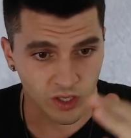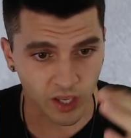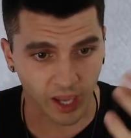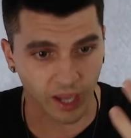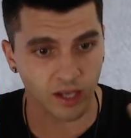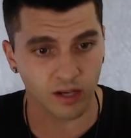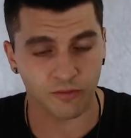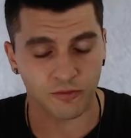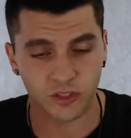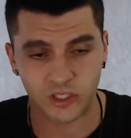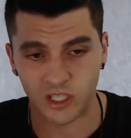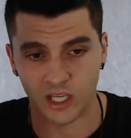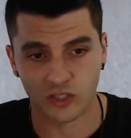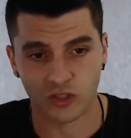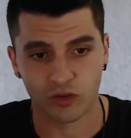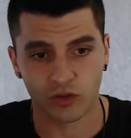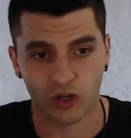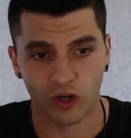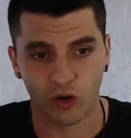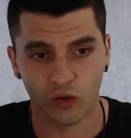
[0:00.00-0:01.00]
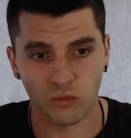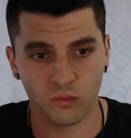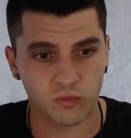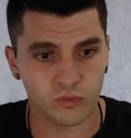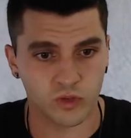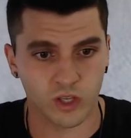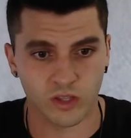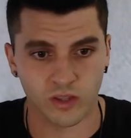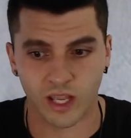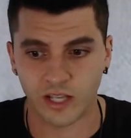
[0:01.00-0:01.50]
And if it's yes or no,
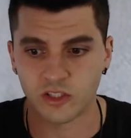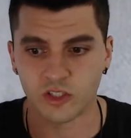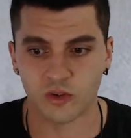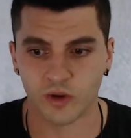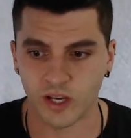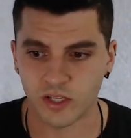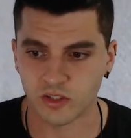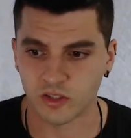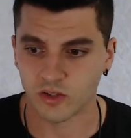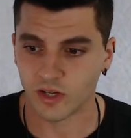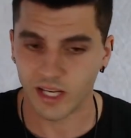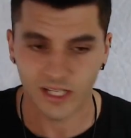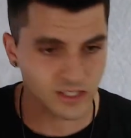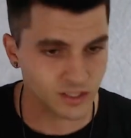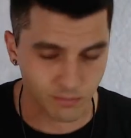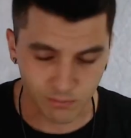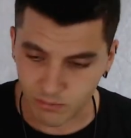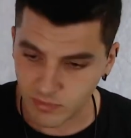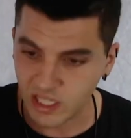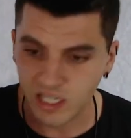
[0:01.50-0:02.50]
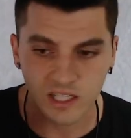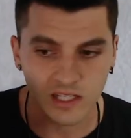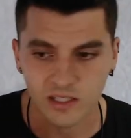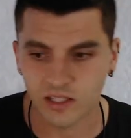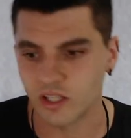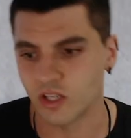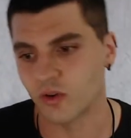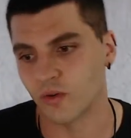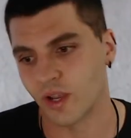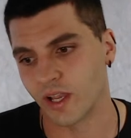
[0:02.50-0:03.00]
then that's your answer. It's
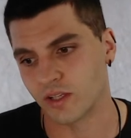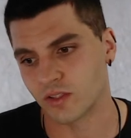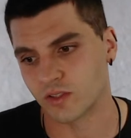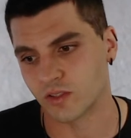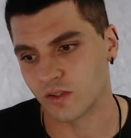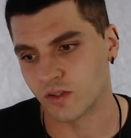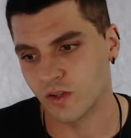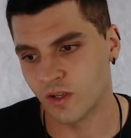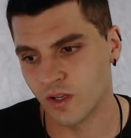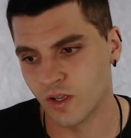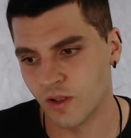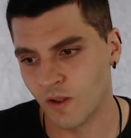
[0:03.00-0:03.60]
immediately your answer.